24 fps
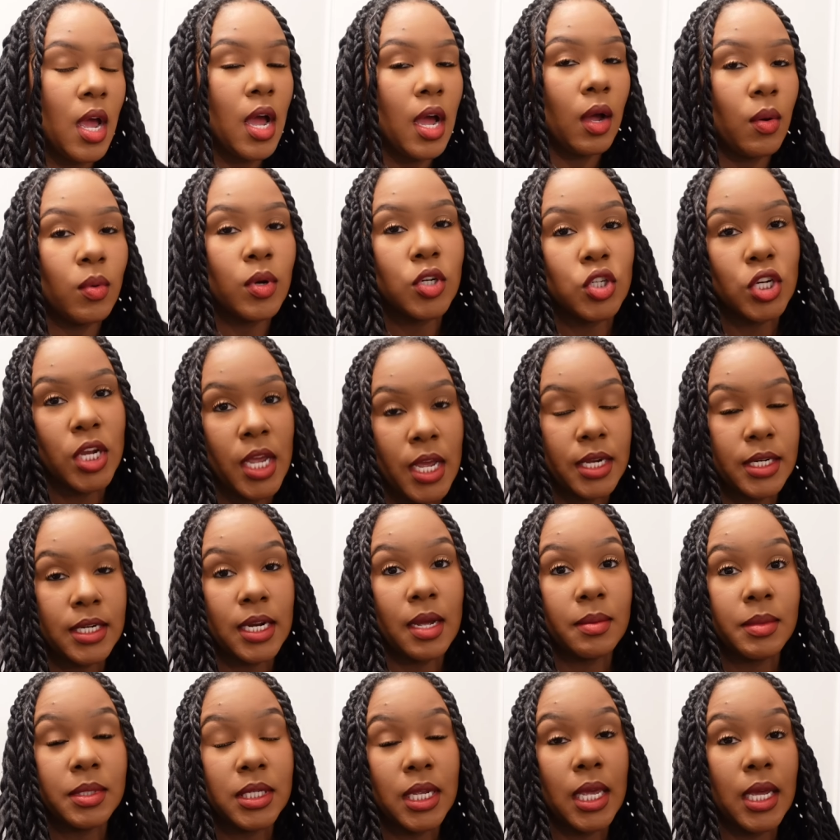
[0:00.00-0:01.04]
I wish I had
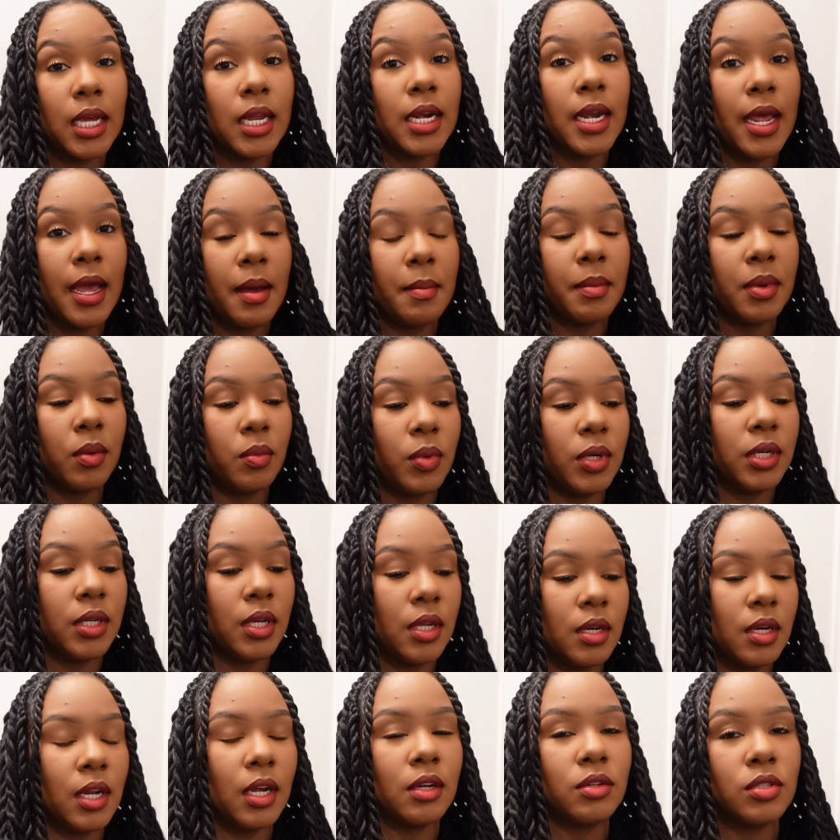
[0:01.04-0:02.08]
time to take a nap, but we
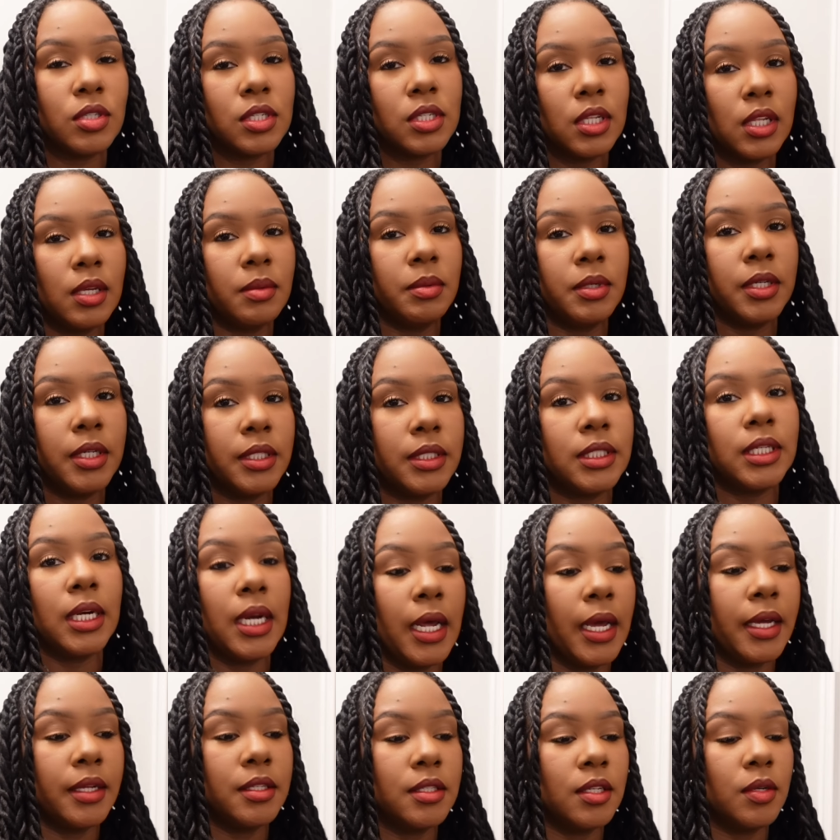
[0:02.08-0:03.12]
didn't. I'll just sleep good
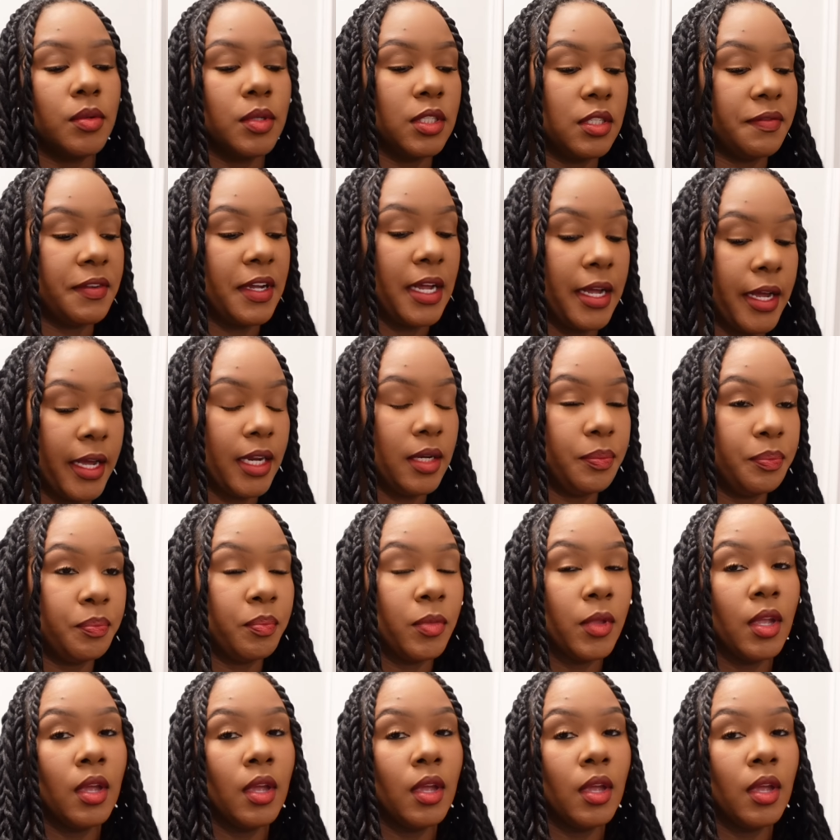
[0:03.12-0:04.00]
tonight, so it's fine.